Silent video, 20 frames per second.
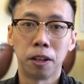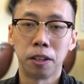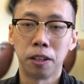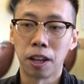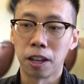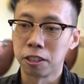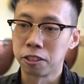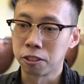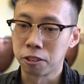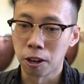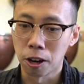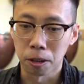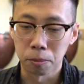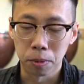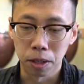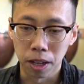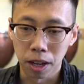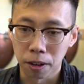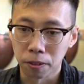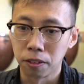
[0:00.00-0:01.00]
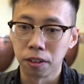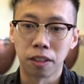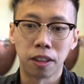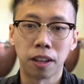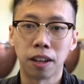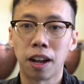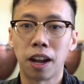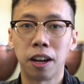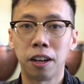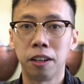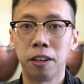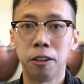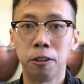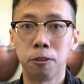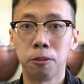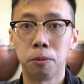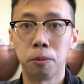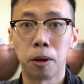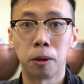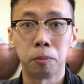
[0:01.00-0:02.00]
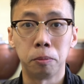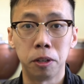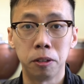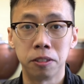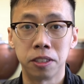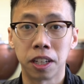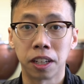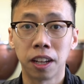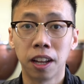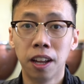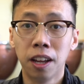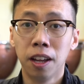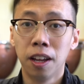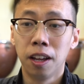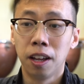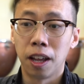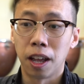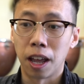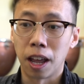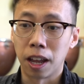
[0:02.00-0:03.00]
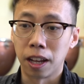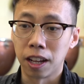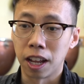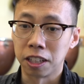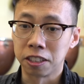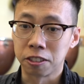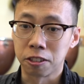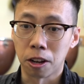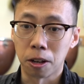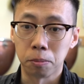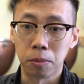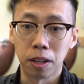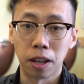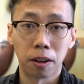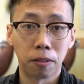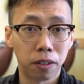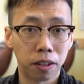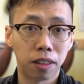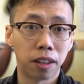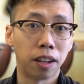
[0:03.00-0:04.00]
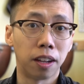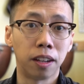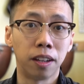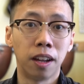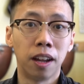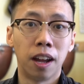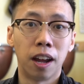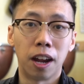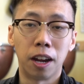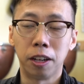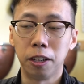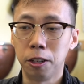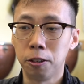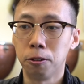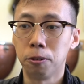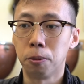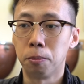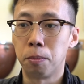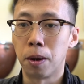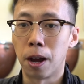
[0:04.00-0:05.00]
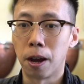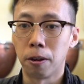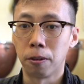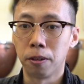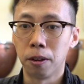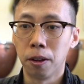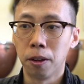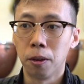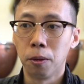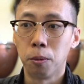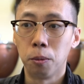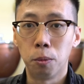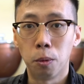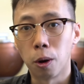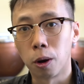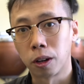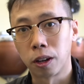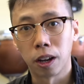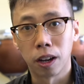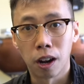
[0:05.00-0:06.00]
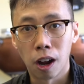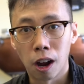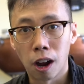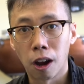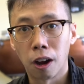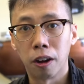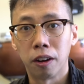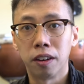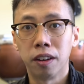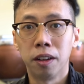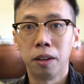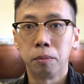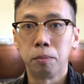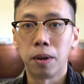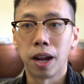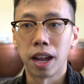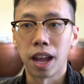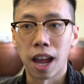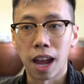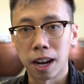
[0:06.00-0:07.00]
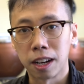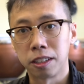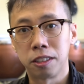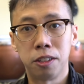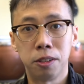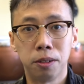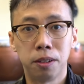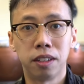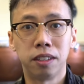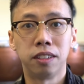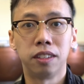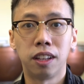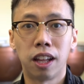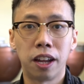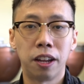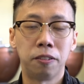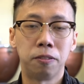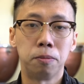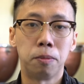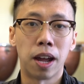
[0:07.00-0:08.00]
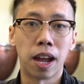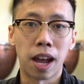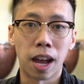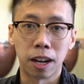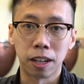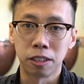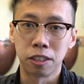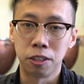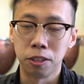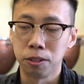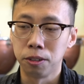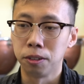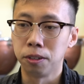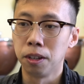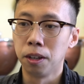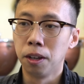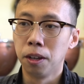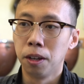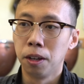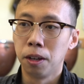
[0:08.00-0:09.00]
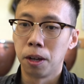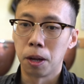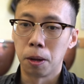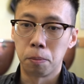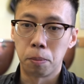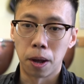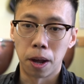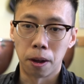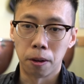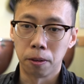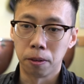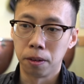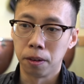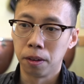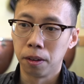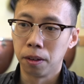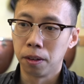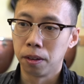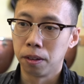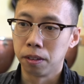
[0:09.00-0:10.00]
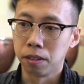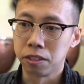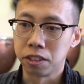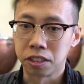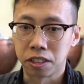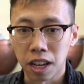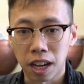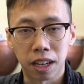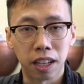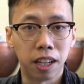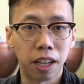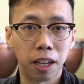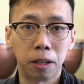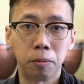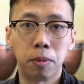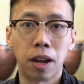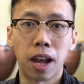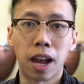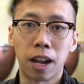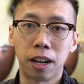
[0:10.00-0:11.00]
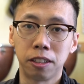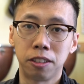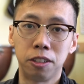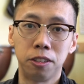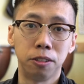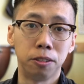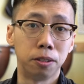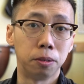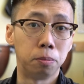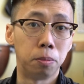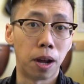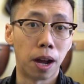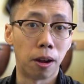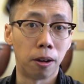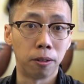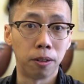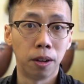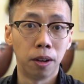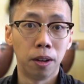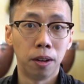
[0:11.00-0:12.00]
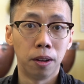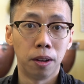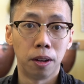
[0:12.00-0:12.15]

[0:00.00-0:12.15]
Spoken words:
He has taught me everything I knew about music and has taught me everything I knew about working hard, my attitude in life, my attitude about studying, my attitude about